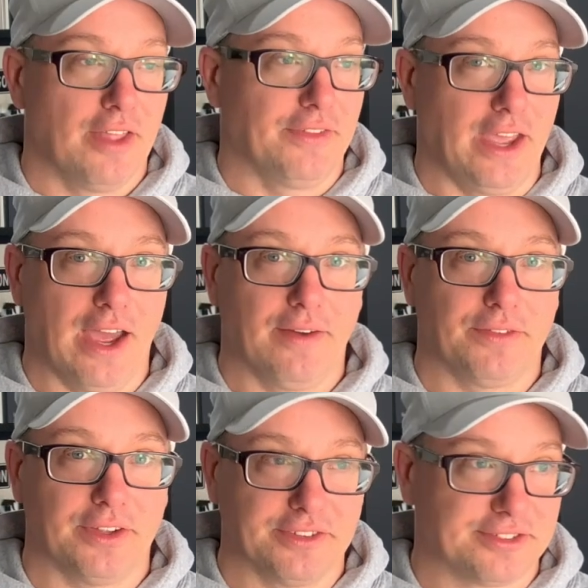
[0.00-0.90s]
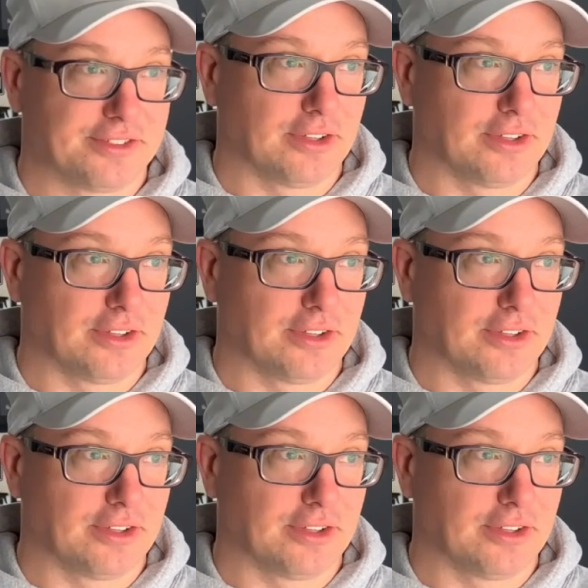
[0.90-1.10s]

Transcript: They have this